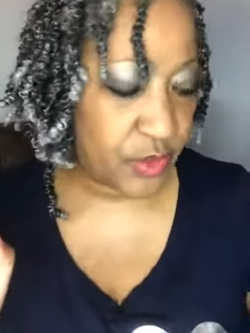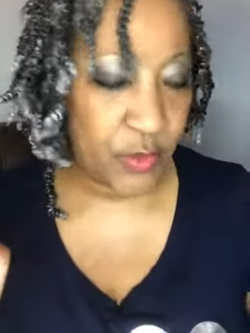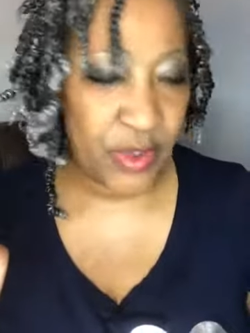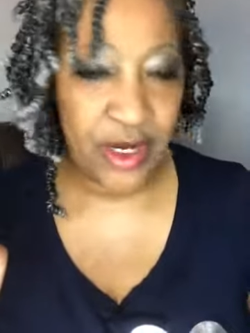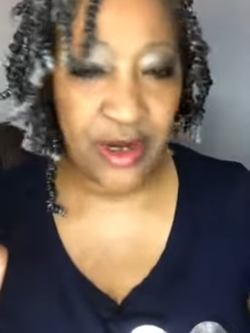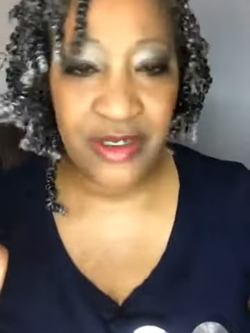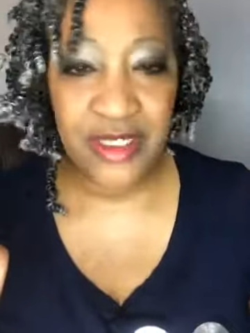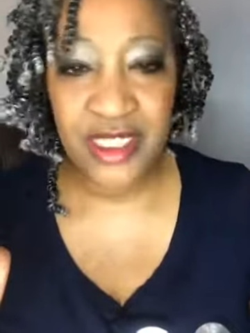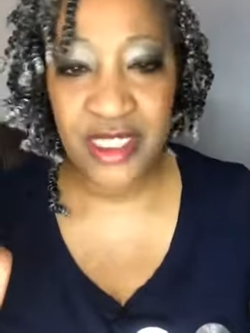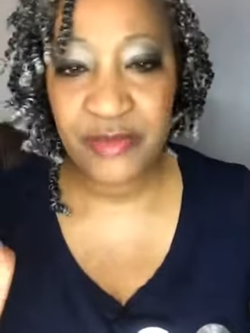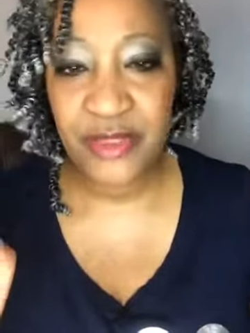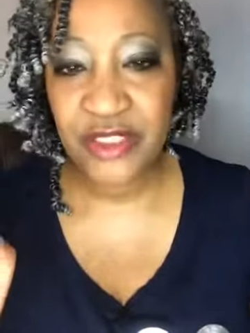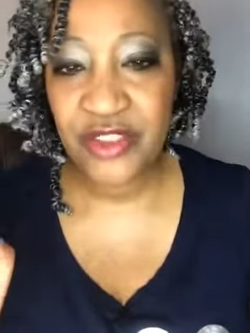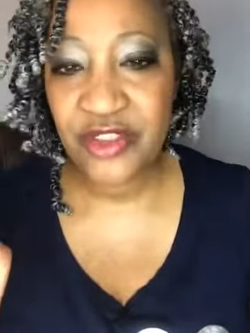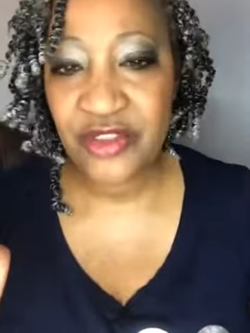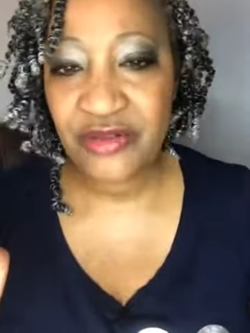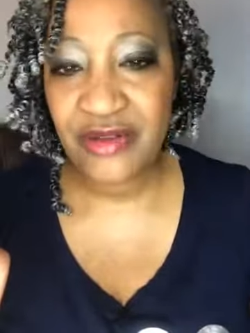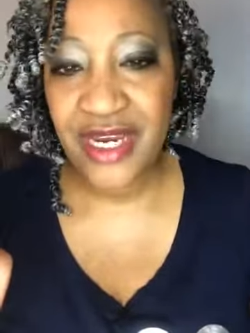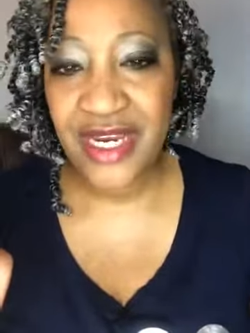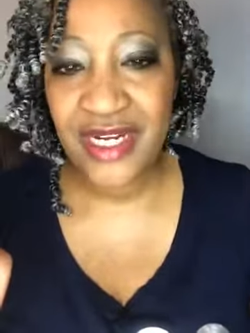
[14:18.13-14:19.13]
we are
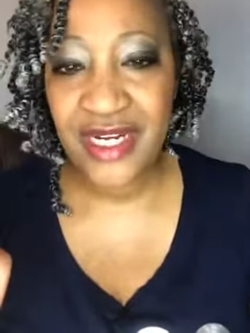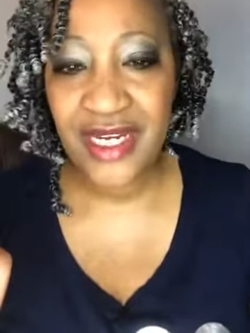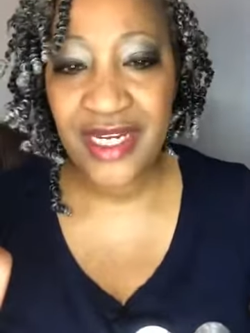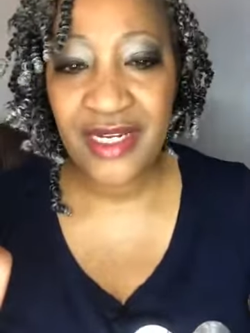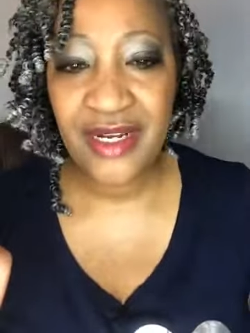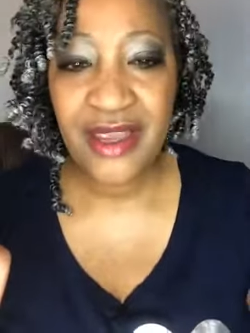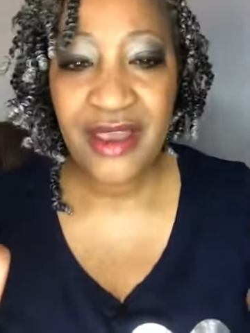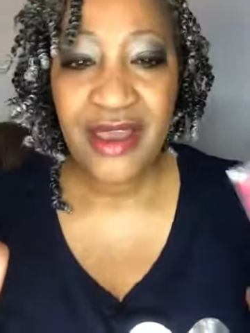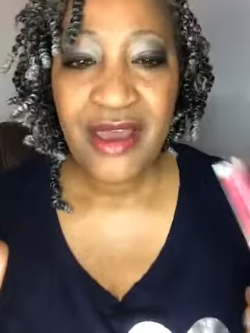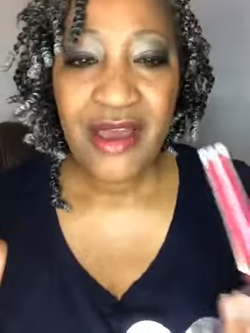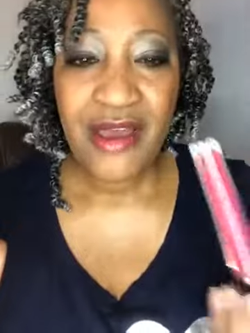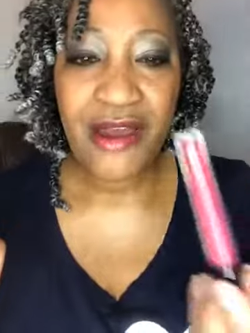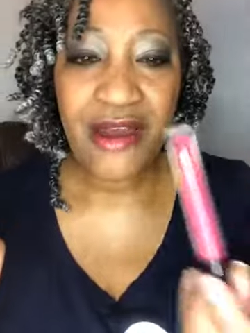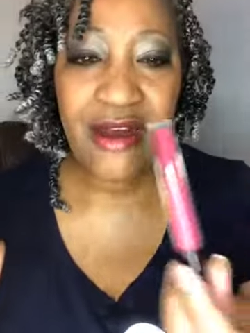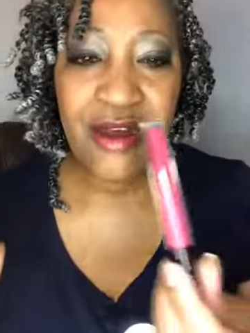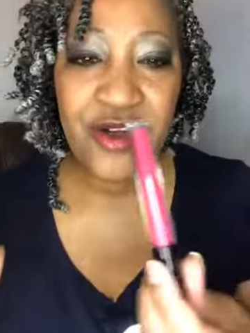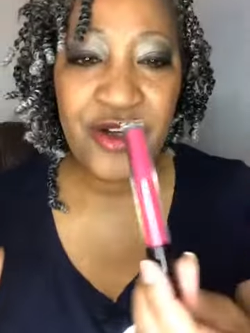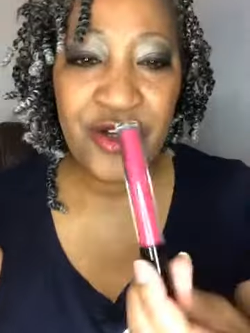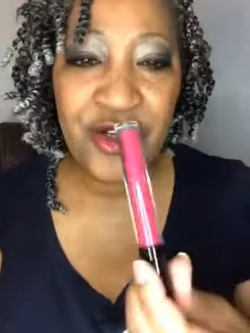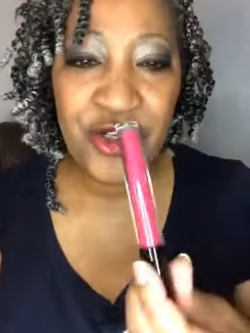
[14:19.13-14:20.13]
demonstrating
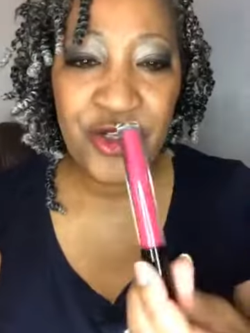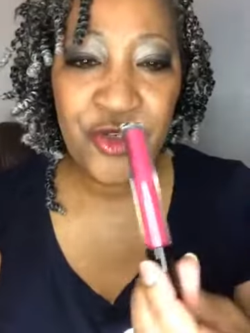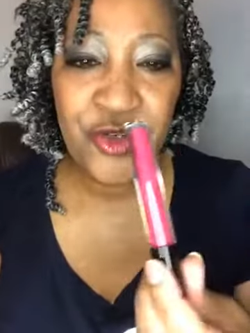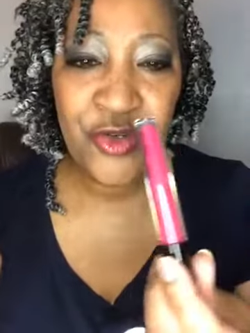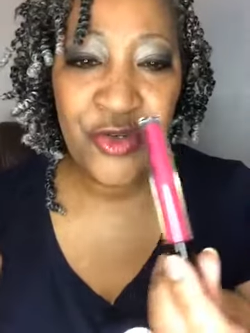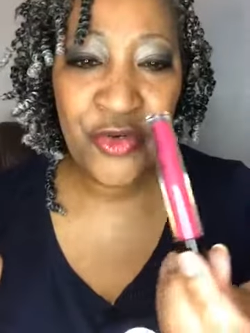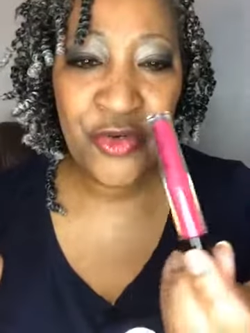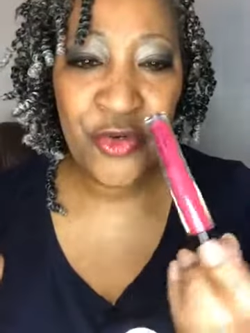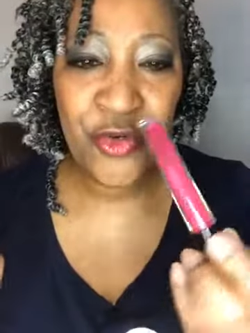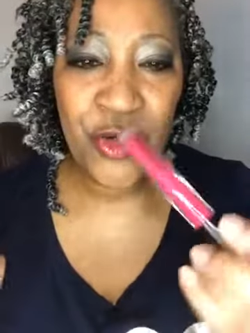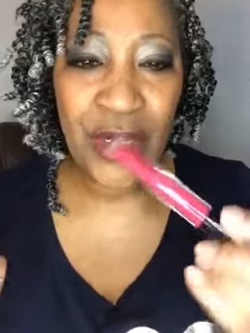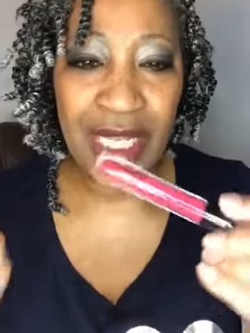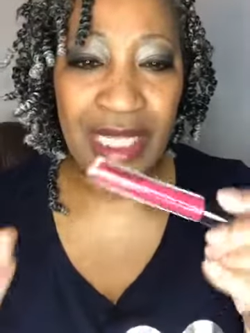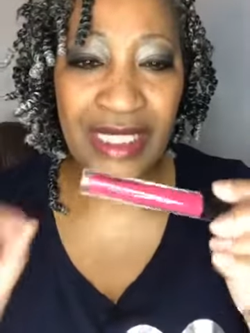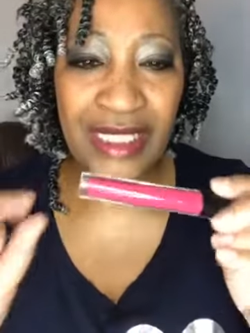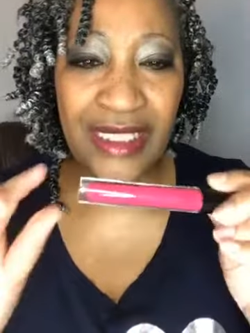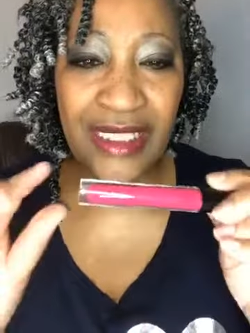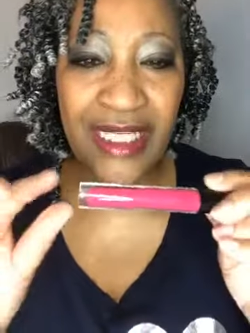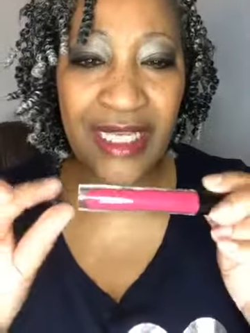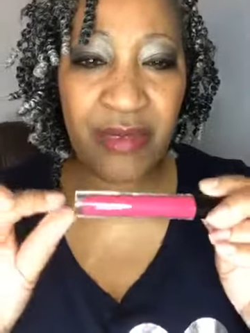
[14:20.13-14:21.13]
our new
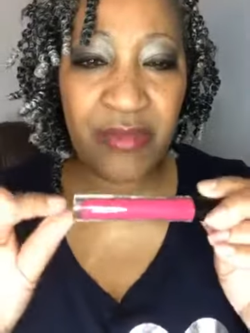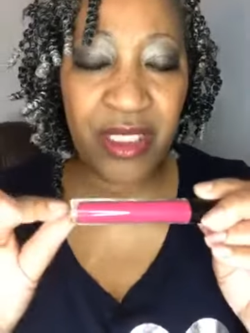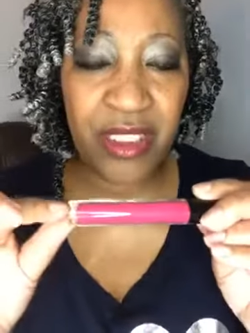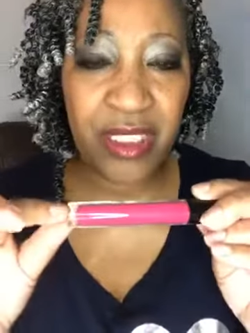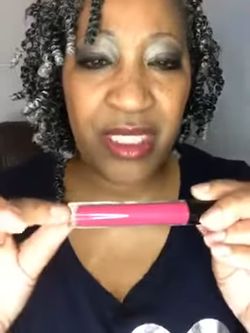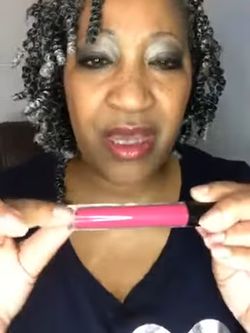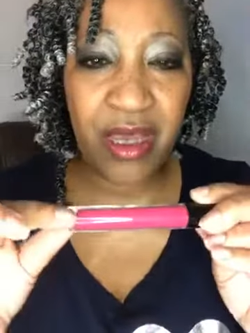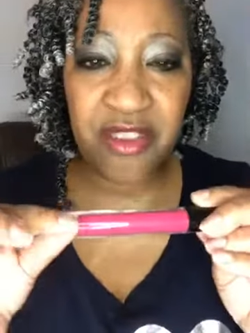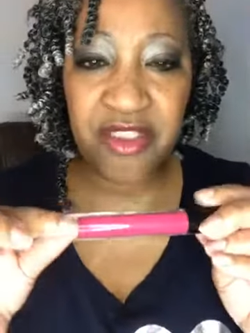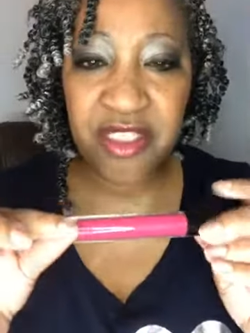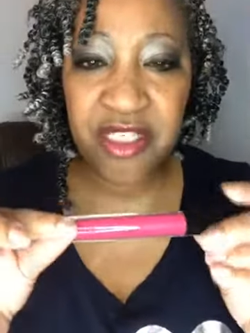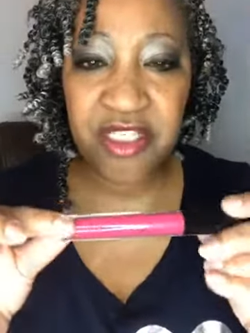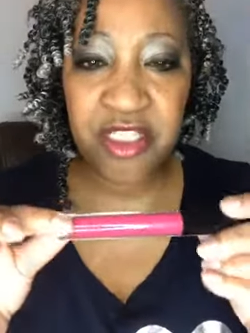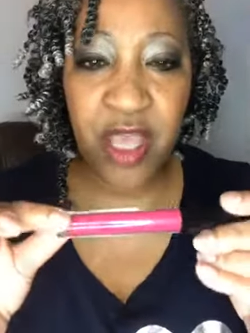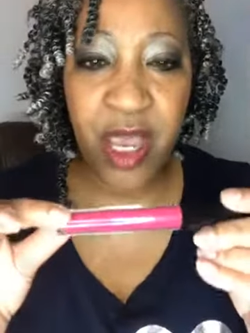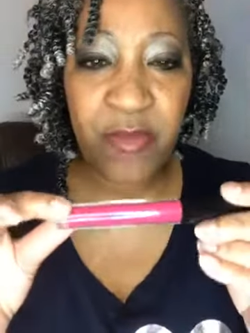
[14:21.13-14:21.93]
lip glosses.